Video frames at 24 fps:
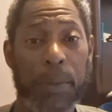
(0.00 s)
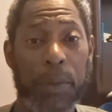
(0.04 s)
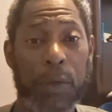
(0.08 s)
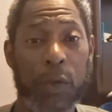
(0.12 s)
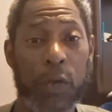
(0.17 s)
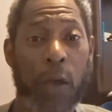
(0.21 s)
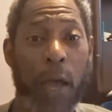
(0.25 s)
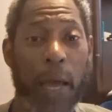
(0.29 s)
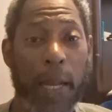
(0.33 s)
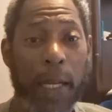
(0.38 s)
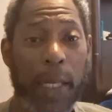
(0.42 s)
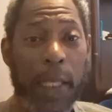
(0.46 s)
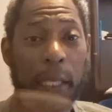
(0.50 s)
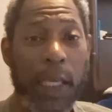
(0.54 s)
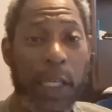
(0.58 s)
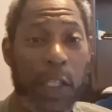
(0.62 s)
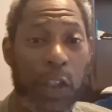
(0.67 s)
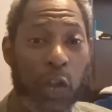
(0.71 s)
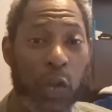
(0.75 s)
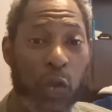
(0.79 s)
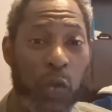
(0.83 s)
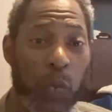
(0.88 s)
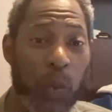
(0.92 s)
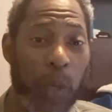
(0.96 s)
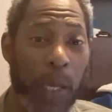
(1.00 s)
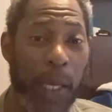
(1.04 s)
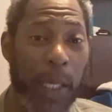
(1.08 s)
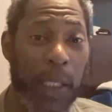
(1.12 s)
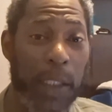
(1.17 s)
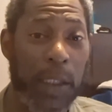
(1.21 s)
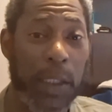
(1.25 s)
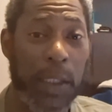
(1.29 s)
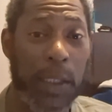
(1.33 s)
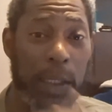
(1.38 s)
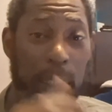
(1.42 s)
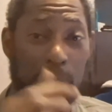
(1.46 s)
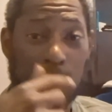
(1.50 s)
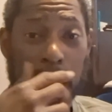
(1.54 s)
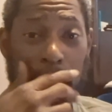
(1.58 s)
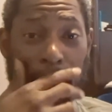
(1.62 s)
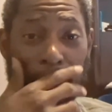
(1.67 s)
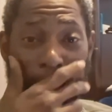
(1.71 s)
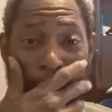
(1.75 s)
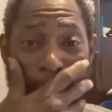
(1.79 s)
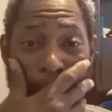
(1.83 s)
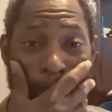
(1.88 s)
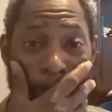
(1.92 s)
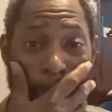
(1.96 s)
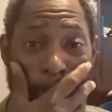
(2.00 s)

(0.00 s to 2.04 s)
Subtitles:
Try to get you into it.